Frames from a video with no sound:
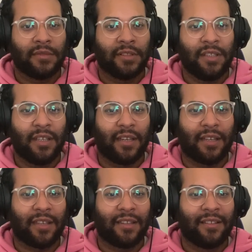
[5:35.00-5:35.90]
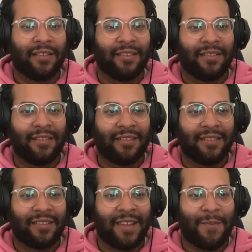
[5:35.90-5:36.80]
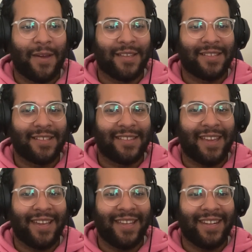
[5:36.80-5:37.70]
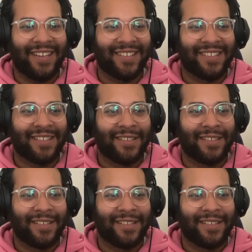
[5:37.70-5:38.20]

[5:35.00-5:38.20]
Ugh. That mask is hideous.